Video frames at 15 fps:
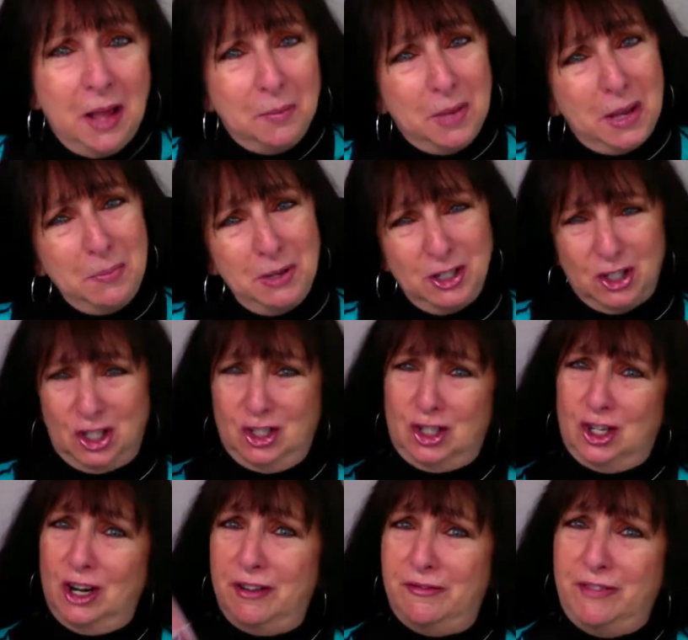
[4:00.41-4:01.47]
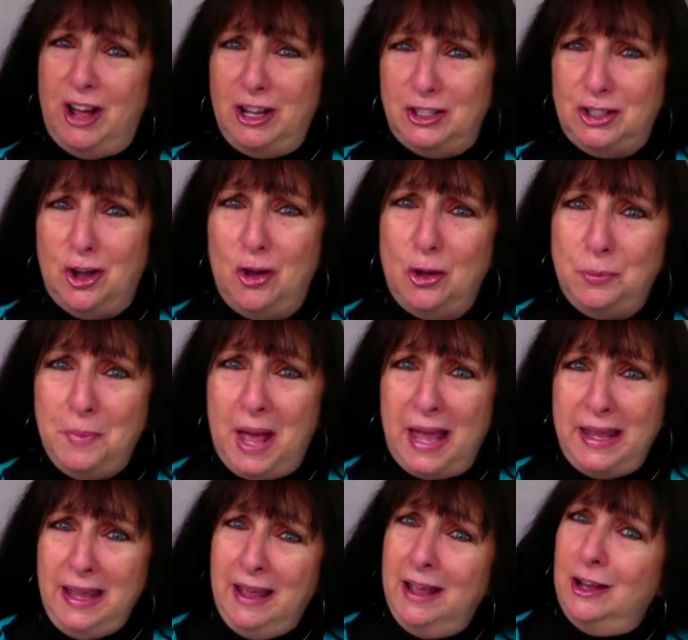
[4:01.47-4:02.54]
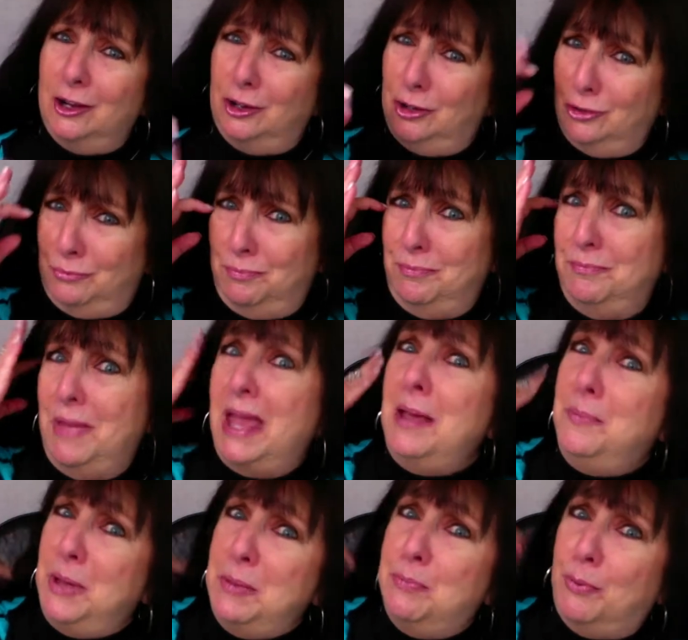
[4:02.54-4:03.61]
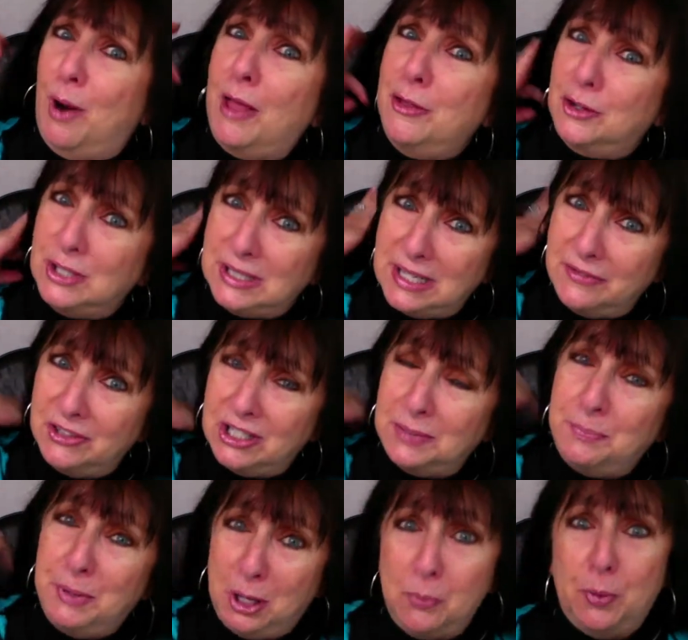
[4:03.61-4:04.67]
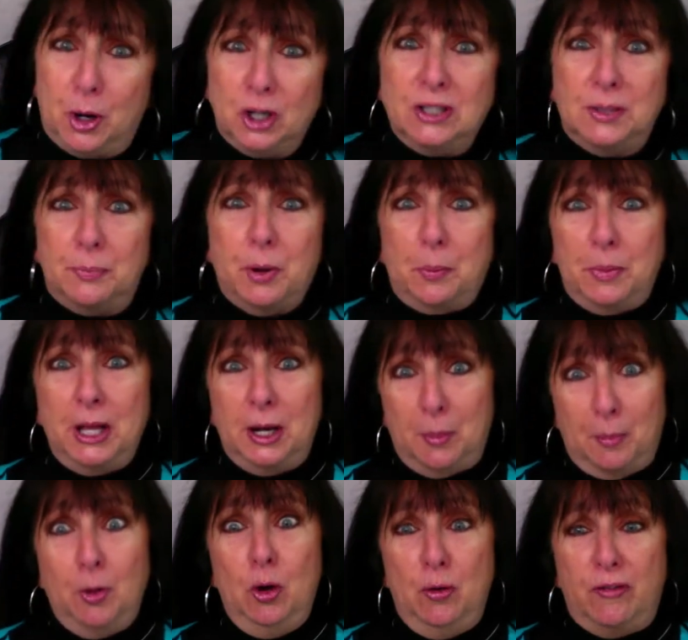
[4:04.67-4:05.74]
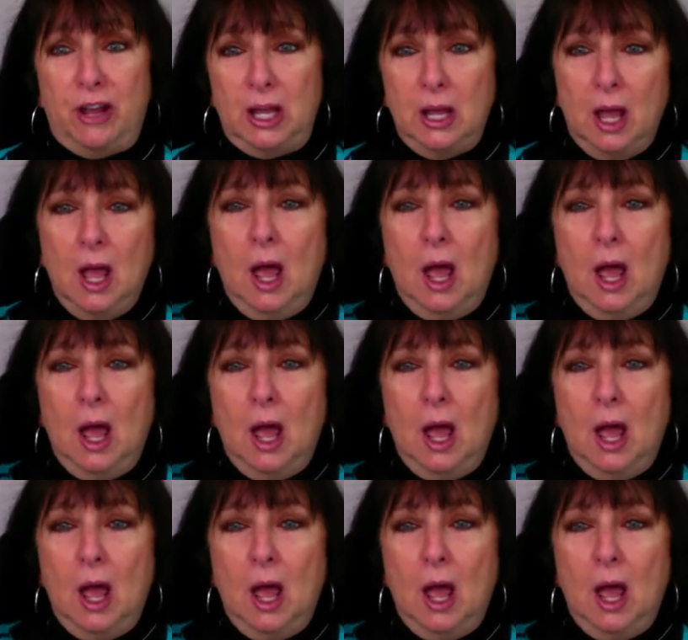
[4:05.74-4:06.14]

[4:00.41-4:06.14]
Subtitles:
Maybe she should have told my maybe brother Steven Spielberg to put me in a movie.